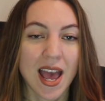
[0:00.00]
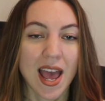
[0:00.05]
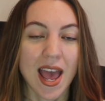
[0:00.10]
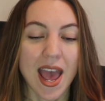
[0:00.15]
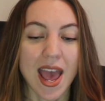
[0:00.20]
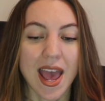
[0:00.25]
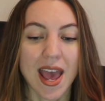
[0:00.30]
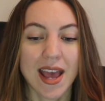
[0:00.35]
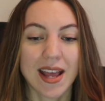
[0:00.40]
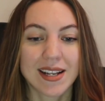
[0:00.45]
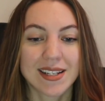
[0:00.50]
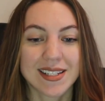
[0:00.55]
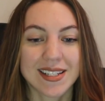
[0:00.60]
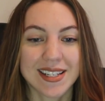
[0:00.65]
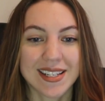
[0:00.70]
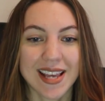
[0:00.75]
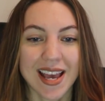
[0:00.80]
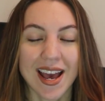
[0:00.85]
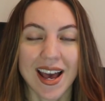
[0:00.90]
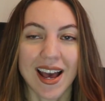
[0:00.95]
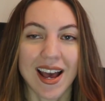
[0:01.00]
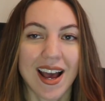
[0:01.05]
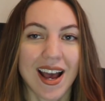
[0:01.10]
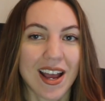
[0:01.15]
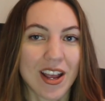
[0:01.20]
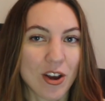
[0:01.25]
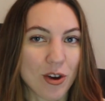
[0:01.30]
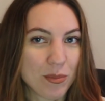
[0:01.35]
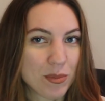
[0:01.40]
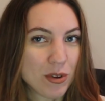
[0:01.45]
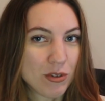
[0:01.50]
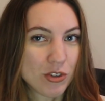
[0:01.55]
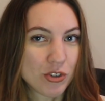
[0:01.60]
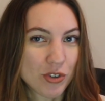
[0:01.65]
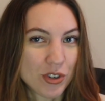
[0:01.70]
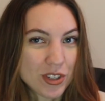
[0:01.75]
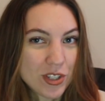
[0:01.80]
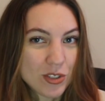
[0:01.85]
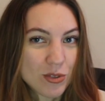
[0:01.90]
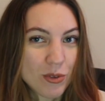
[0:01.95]
And yeah, I hope you
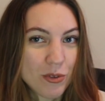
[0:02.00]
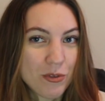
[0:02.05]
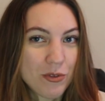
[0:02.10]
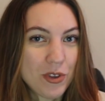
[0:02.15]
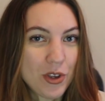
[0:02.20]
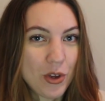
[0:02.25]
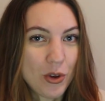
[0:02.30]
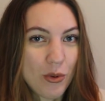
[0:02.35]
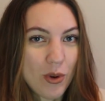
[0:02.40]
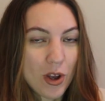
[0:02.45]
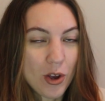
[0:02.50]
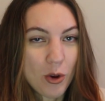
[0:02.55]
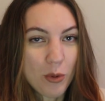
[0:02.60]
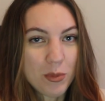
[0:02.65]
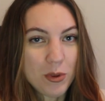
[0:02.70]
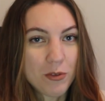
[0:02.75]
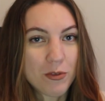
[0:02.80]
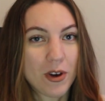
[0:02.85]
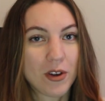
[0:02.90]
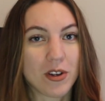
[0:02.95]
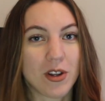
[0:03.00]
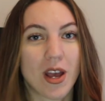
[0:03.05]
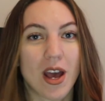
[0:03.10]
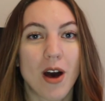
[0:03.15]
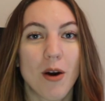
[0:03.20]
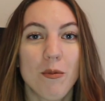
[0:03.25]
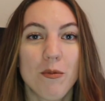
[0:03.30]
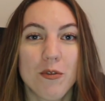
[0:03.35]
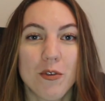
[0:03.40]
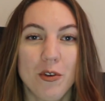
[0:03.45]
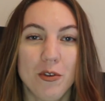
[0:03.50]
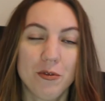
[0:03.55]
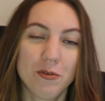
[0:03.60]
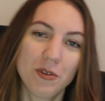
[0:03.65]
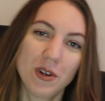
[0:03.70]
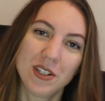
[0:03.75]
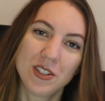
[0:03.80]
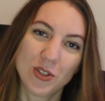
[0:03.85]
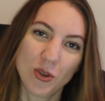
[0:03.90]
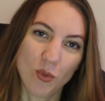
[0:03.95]
enjoyed this review. I hope you found it helpful and
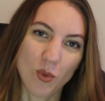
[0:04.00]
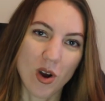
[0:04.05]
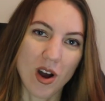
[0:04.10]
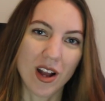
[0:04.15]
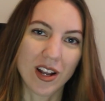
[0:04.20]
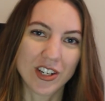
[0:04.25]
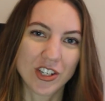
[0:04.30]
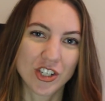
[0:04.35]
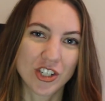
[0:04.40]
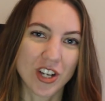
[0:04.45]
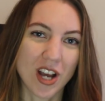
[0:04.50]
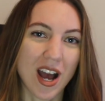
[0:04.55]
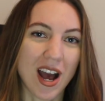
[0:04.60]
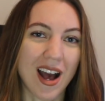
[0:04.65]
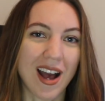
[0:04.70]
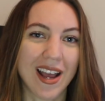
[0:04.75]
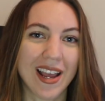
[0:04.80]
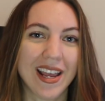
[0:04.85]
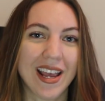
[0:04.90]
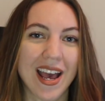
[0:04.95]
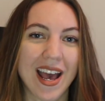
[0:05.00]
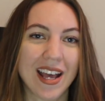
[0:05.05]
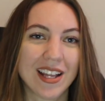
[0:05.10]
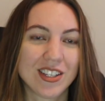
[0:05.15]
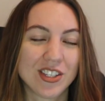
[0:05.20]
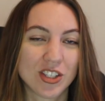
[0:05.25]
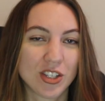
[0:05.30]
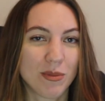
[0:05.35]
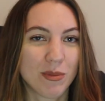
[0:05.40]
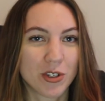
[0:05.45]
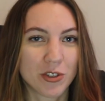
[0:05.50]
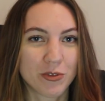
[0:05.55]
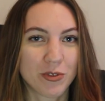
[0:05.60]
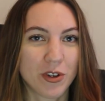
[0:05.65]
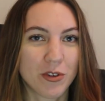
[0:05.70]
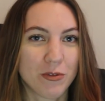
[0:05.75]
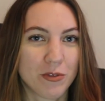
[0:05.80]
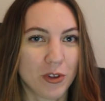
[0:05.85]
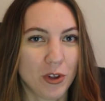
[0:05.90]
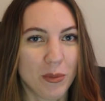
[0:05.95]
fun to watch. I had so much
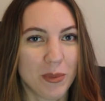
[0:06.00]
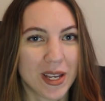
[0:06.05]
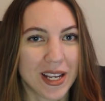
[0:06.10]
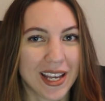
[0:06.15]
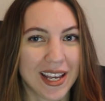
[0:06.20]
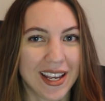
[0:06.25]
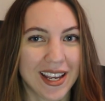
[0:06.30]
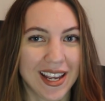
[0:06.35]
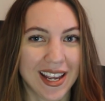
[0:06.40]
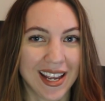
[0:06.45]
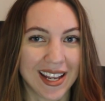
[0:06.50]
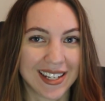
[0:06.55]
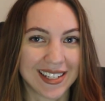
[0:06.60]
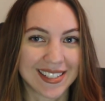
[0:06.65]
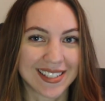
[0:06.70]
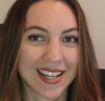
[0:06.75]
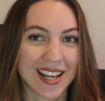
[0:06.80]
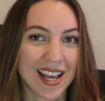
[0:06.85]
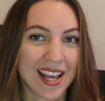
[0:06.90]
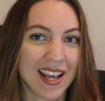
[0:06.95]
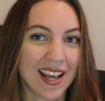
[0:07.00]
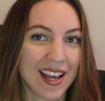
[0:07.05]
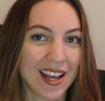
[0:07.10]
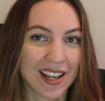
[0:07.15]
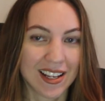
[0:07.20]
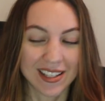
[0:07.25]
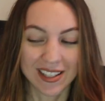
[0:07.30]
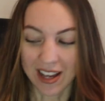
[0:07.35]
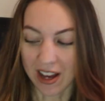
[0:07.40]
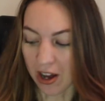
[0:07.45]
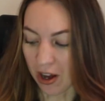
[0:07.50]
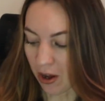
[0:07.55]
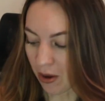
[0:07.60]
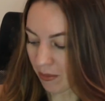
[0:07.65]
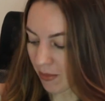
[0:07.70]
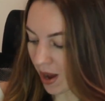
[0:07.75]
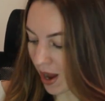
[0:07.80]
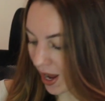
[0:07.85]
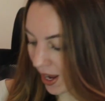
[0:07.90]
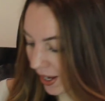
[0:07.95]
fun filming it, and
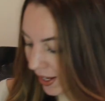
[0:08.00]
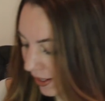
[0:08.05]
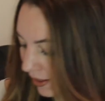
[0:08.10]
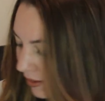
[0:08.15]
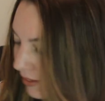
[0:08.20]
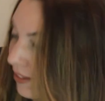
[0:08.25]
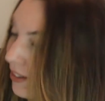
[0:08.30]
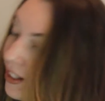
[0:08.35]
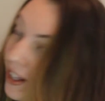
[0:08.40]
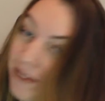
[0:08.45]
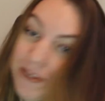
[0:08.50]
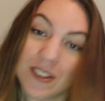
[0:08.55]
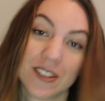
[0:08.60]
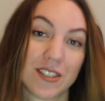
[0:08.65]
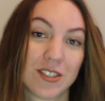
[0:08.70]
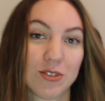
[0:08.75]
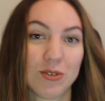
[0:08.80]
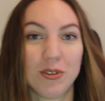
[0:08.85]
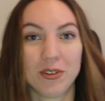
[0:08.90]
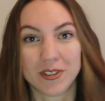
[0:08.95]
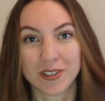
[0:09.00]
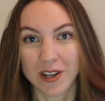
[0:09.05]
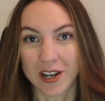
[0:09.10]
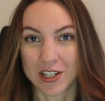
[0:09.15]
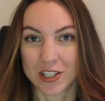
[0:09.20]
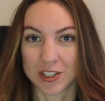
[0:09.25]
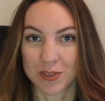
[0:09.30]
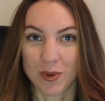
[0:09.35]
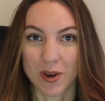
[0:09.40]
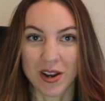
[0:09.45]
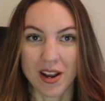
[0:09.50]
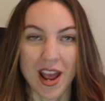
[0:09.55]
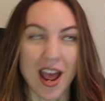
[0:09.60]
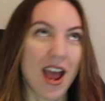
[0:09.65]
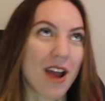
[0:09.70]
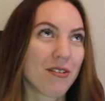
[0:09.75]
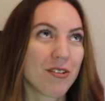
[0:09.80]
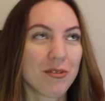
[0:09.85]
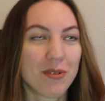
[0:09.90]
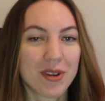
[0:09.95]
I love this tool, so I just want
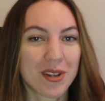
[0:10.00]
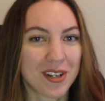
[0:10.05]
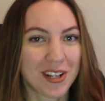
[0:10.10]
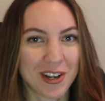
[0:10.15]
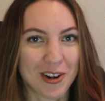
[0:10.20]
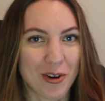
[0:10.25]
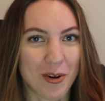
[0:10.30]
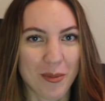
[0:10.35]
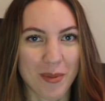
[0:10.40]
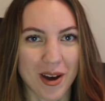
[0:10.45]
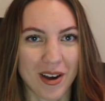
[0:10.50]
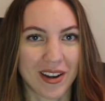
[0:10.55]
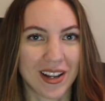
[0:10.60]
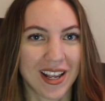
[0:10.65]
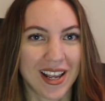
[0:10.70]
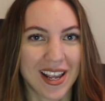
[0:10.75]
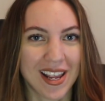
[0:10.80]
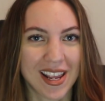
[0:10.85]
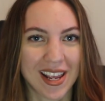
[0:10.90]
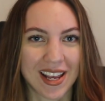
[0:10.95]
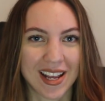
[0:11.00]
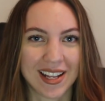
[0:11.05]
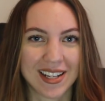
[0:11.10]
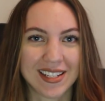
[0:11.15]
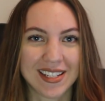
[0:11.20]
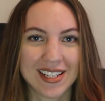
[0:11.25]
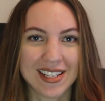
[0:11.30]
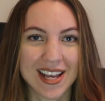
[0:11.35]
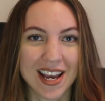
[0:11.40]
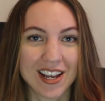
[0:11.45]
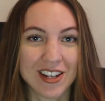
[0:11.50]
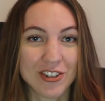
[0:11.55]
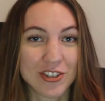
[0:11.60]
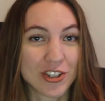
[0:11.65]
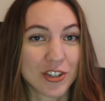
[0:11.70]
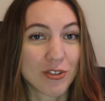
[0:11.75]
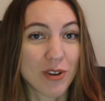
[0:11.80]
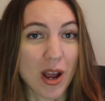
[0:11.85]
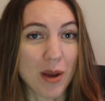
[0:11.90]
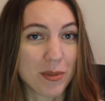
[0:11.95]
everybody to know about it, and yeah, you
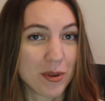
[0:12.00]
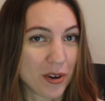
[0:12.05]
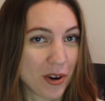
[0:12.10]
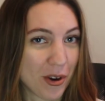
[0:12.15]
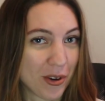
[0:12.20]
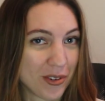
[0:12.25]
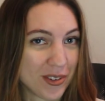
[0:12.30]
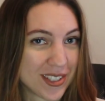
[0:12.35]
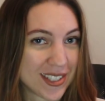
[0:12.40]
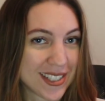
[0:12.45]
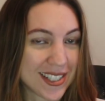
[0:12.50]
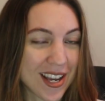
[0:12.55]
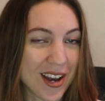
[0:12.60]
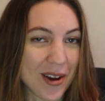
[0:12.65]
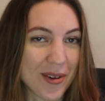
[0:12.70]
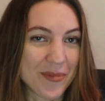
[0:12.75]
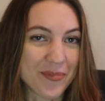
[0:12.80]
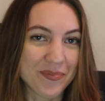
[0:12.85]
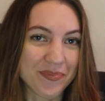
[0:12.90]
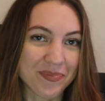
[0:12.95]
should grab your own. So,